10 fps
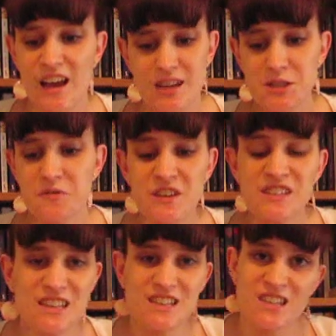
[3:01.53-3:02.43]
So it feels
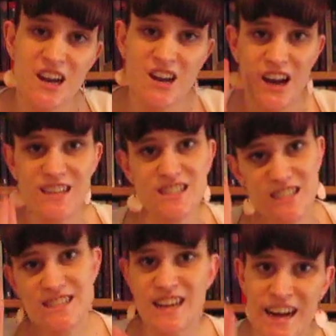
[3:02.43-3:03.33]
like this third guy is
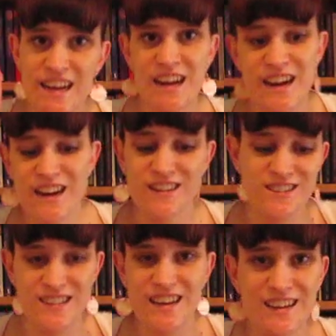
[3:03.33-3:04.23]
just standing here and
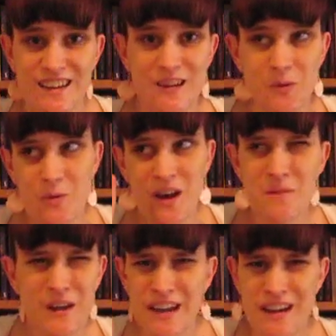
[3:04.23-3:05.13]
like, why
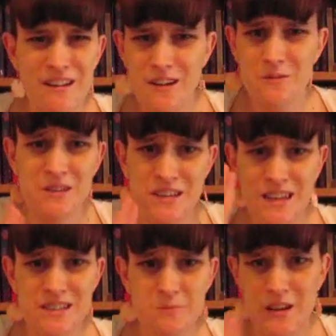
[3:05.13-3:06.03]
am I here? I don't really
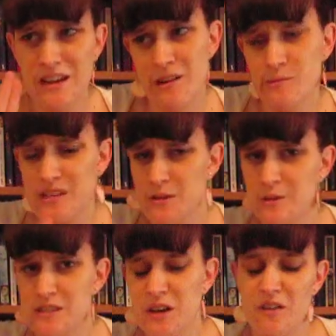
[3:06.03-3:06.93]
need to be here. I'm just going to
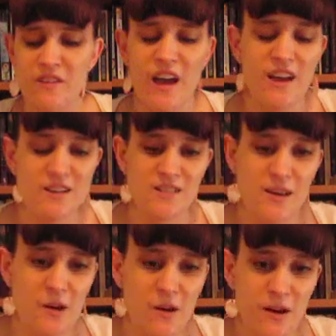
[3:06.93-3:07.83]
piss off.
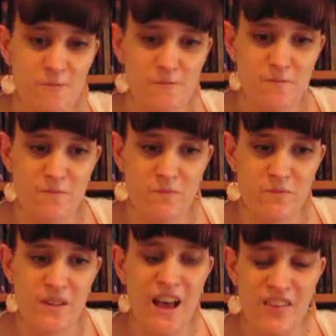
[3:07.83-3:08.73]
So,
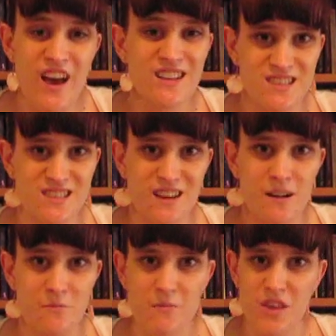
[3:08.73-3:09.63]
yeah,
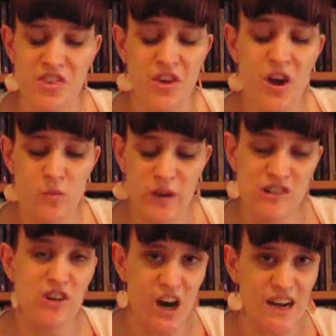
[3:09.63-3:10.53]
that's, the third
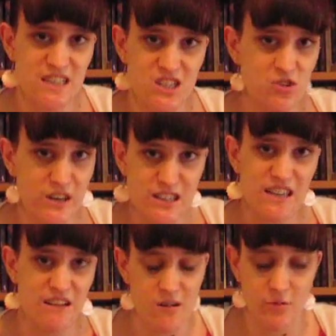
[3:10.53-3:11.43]
wheel guys are treated
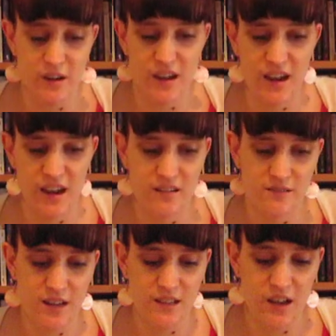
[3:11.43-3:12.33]
terribly
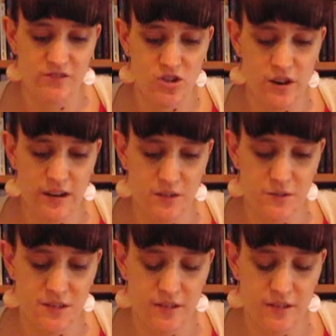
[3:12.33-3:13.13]
in love triangles.